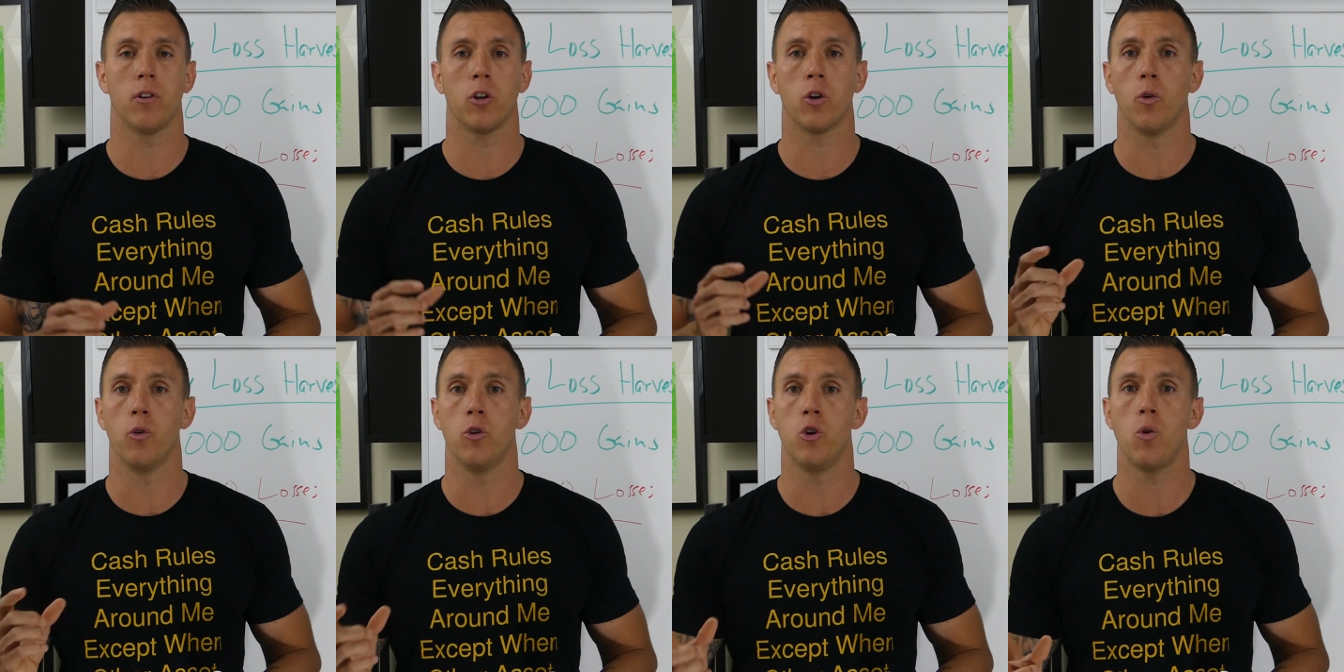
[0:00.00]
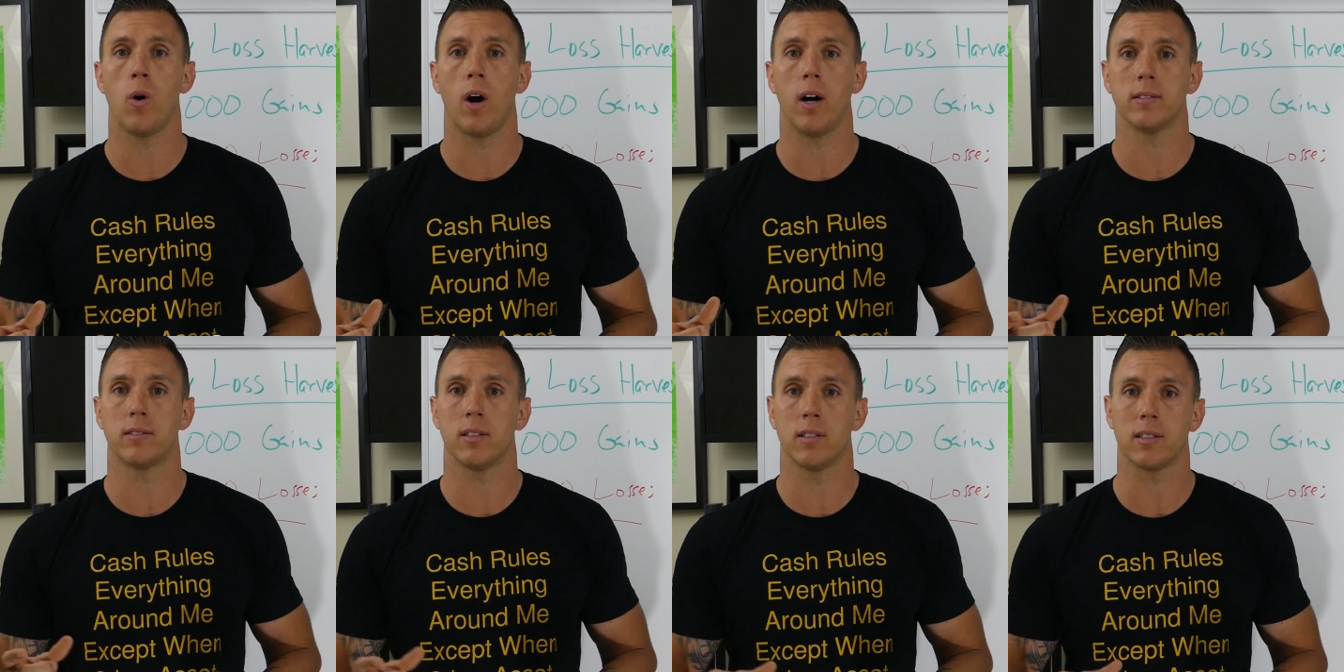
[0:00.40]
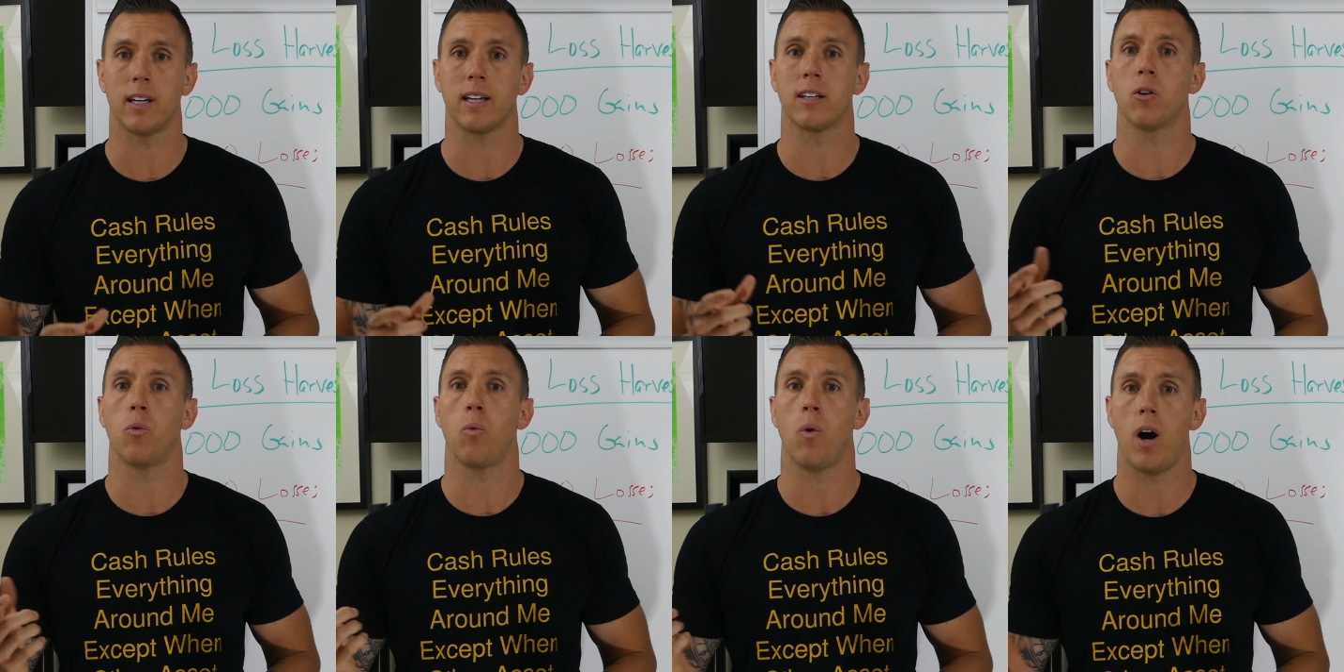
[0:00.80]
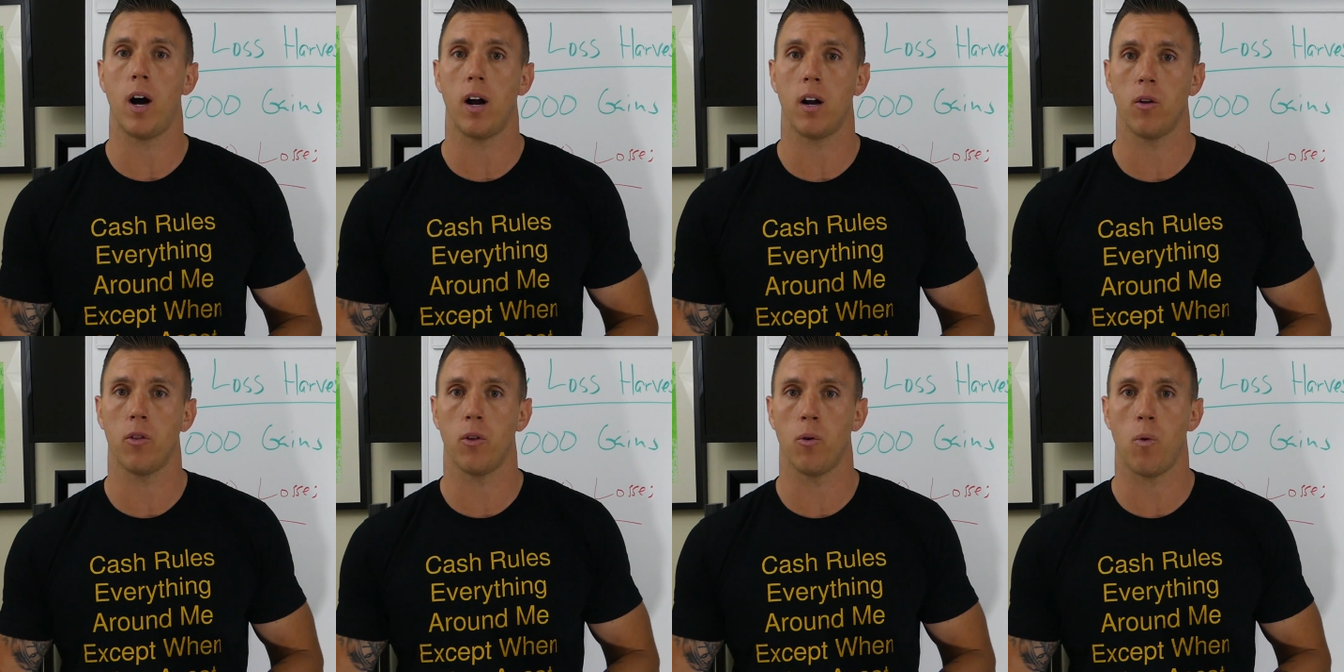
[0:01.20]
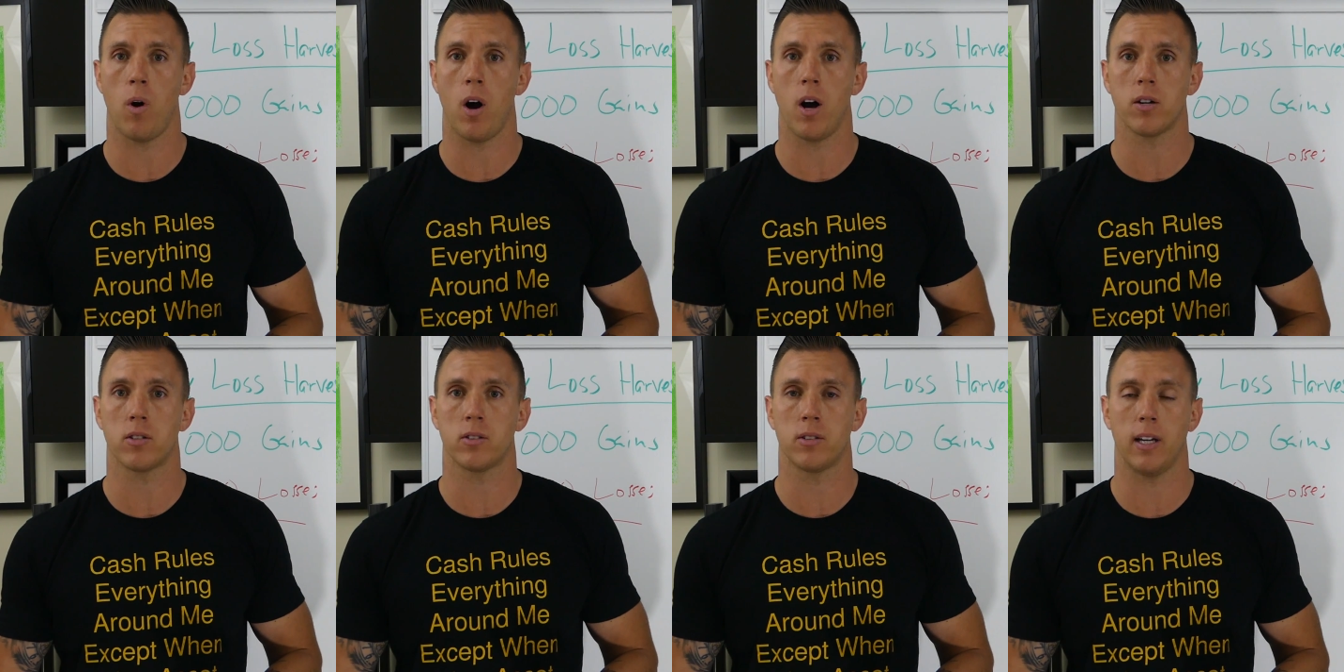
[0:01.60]
little nuances like the
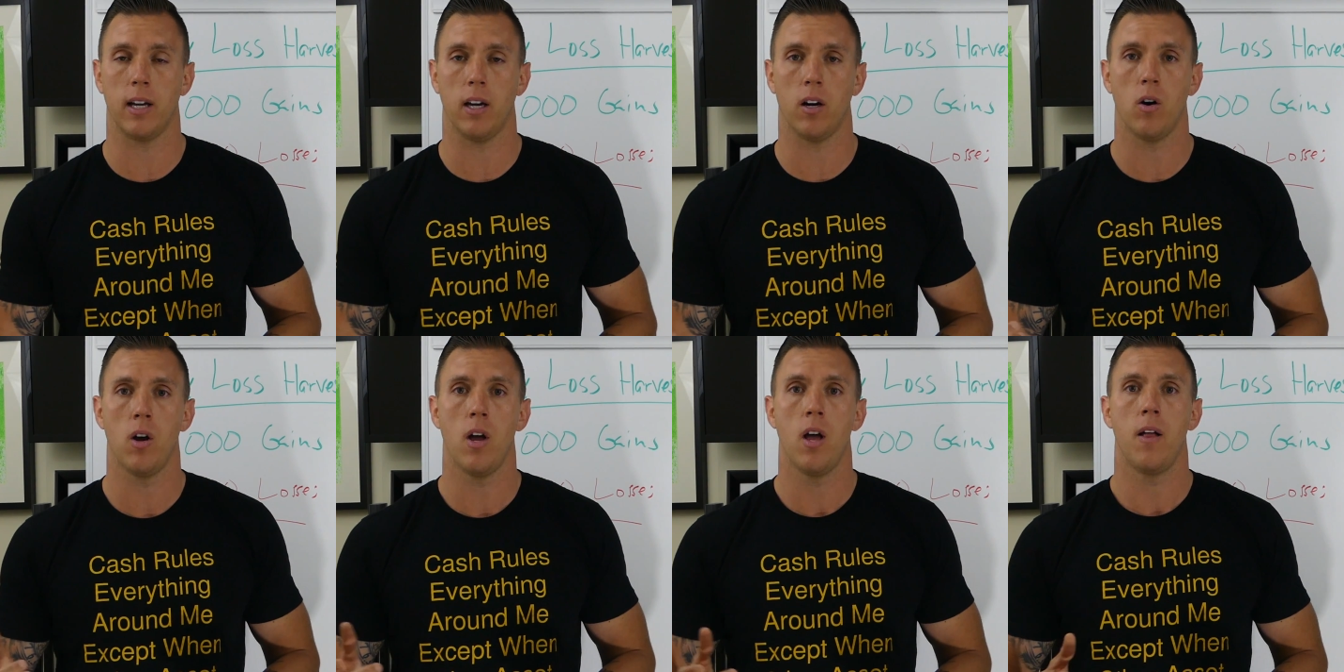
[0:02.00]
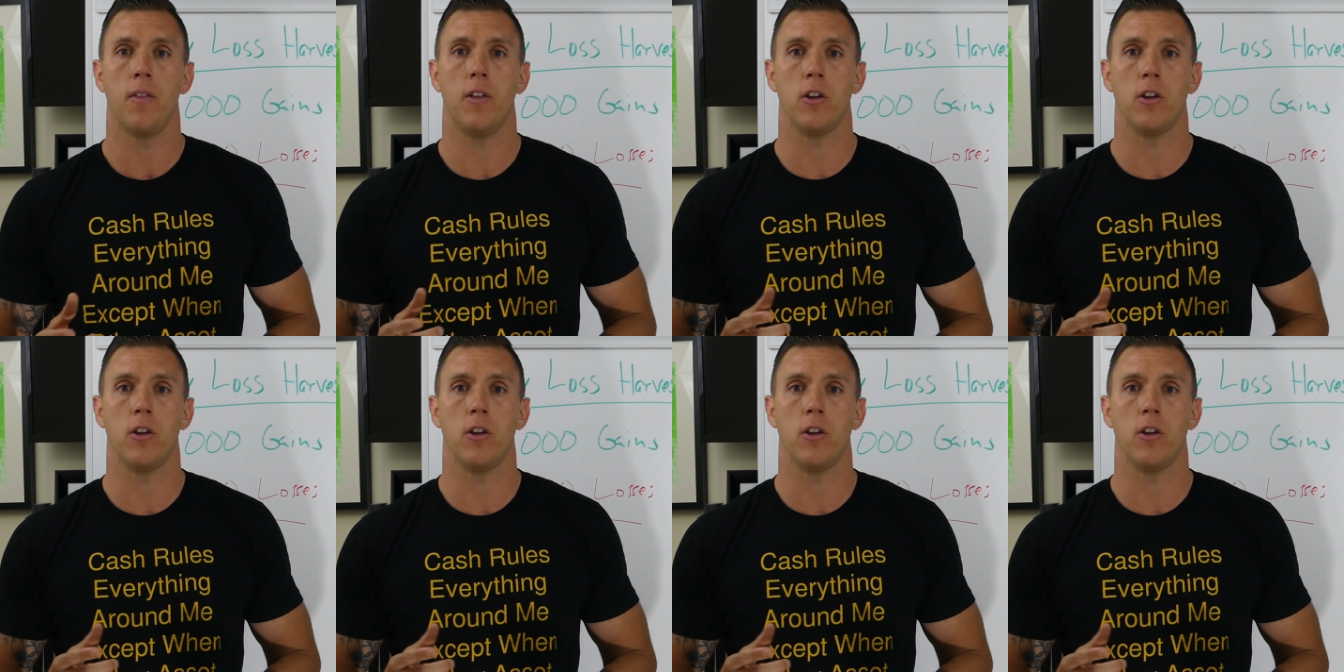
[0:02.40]
wash sale